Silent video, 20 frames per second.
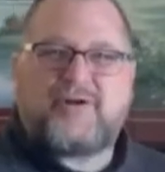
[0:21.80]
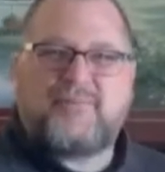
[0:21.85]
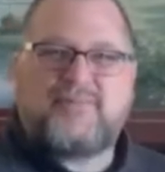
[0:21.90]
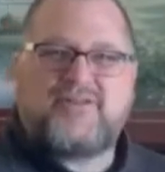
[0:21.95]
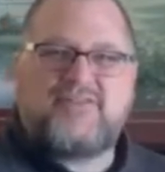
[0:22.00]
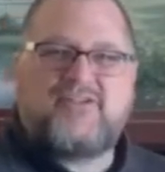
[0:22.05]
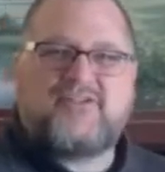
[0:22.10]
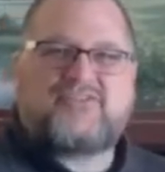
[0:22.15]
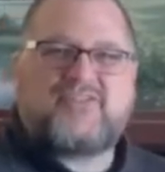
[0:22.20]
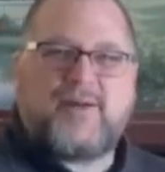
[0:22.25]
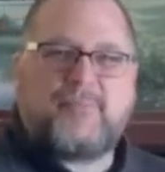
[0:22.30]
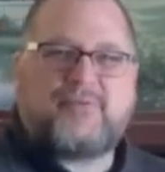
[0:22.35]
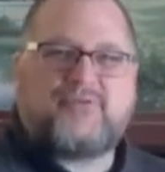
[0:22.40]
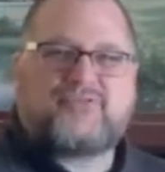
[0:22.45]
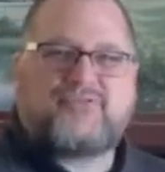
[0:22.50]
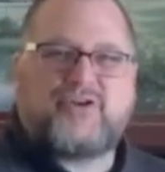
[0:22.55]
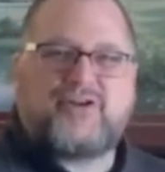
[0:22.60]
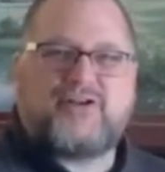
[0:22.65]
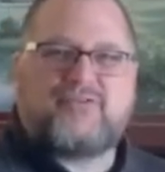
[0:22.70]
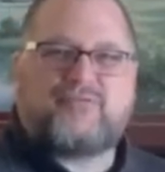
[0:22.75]
to this
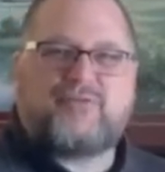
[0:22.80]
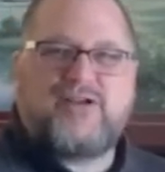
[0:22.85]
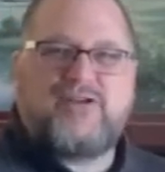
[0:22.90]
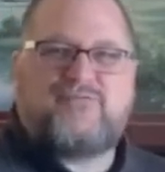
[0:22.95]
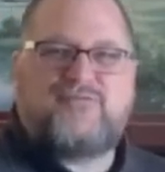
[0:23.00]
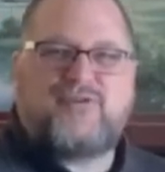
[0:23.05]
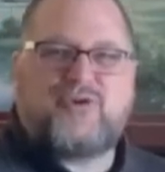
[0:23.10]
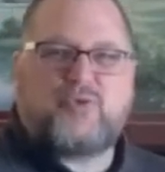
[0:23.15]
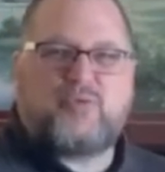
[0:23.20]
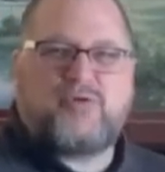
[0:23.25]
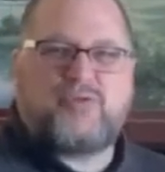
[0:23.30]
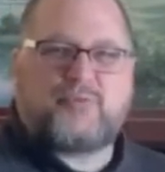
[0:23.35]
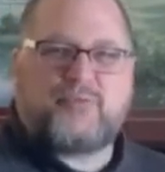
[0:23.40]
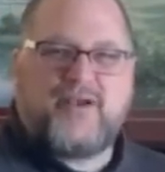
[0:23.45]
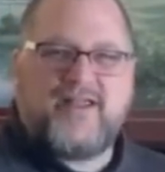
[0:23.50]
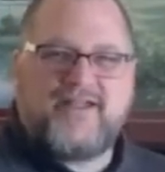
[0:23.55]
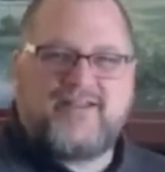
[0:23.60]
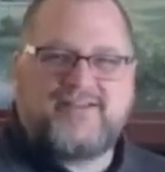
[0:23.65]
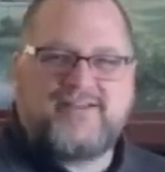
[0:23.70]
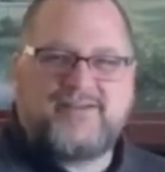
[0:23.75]
episode of Refill with
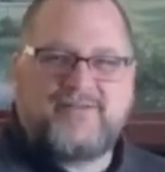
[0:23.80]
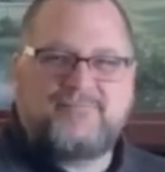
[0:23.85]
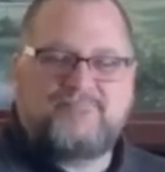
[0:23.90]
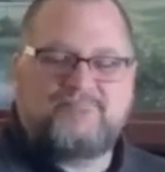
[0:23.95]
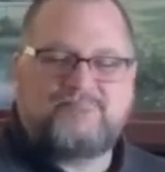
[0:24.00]
Randy.